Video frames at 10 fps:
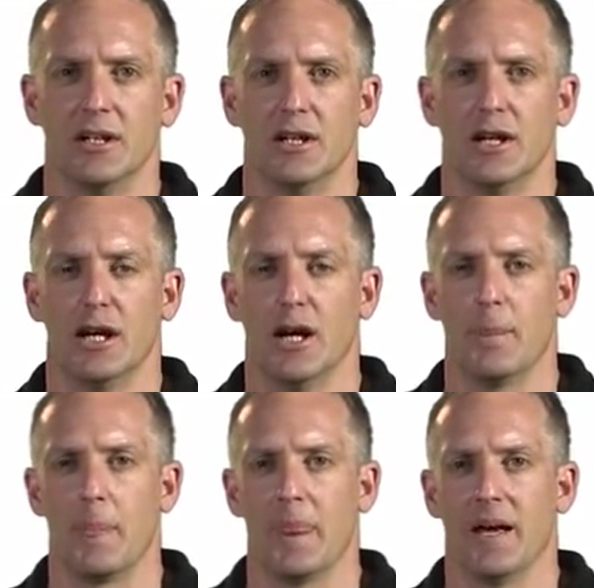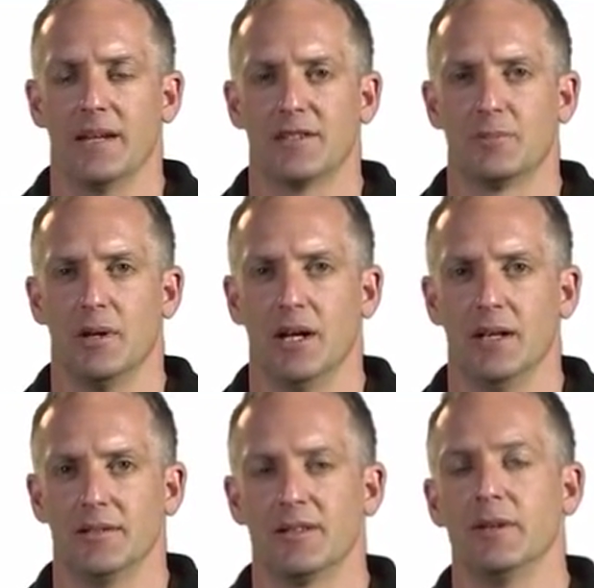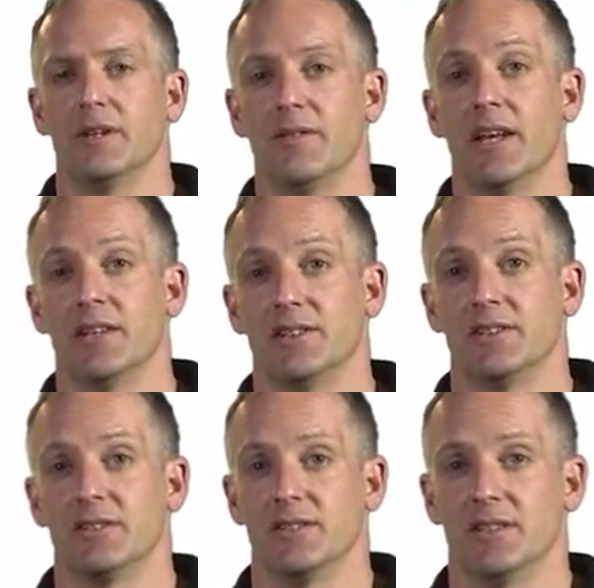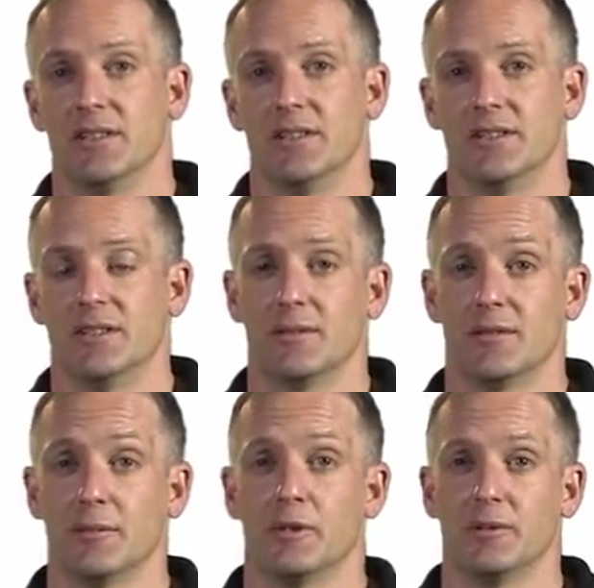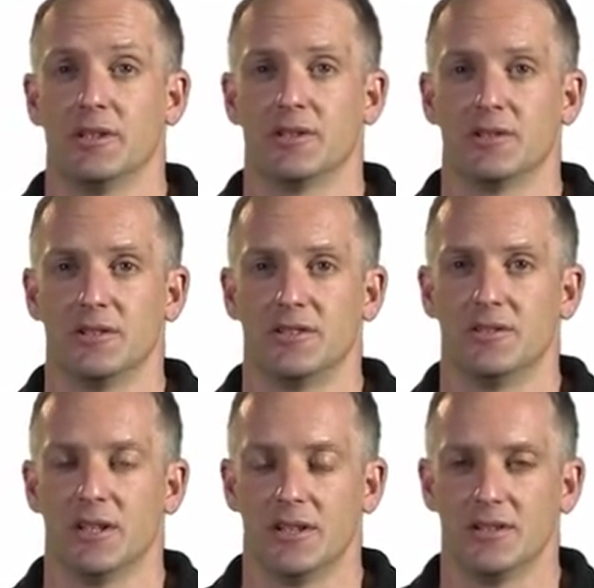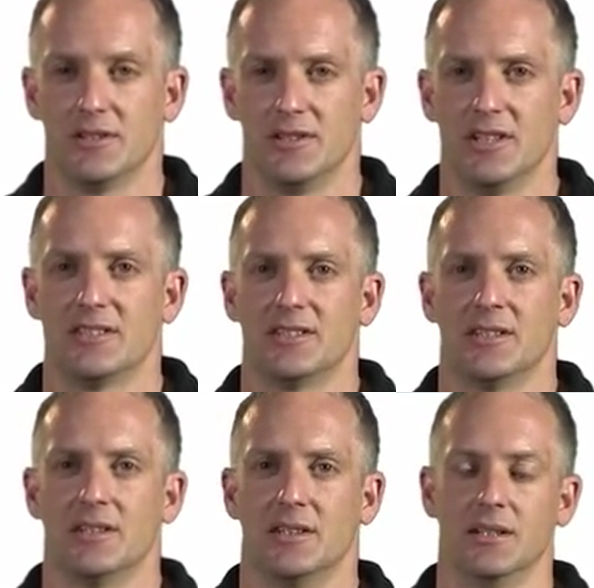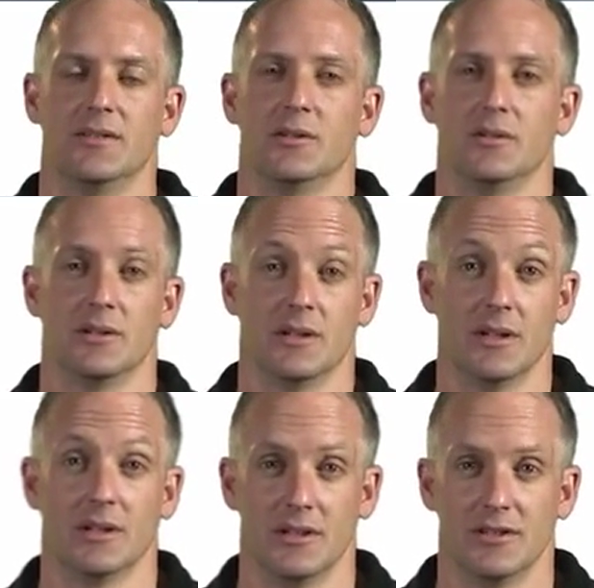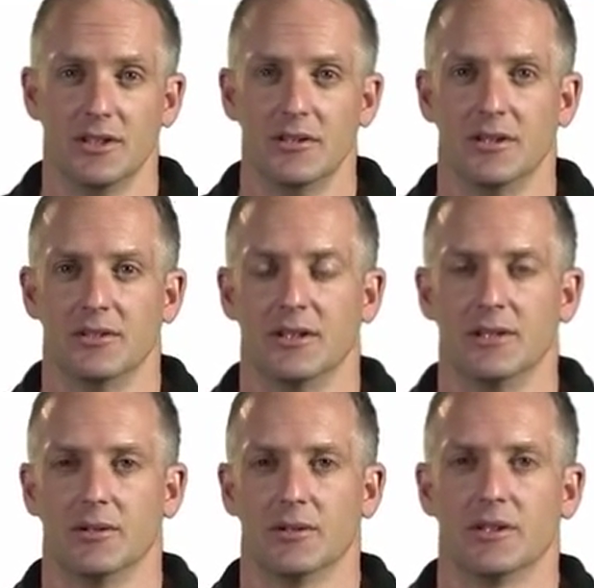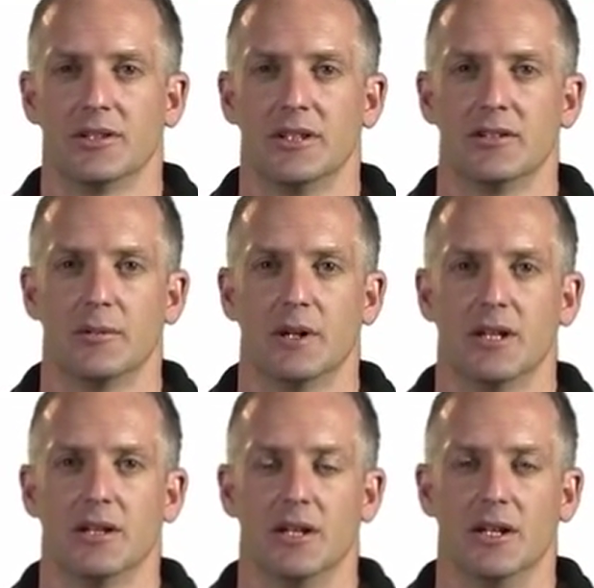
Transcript: and explain some of the advantages to these and some of the potential disadvantages, just to give you, continuing to give you an idea about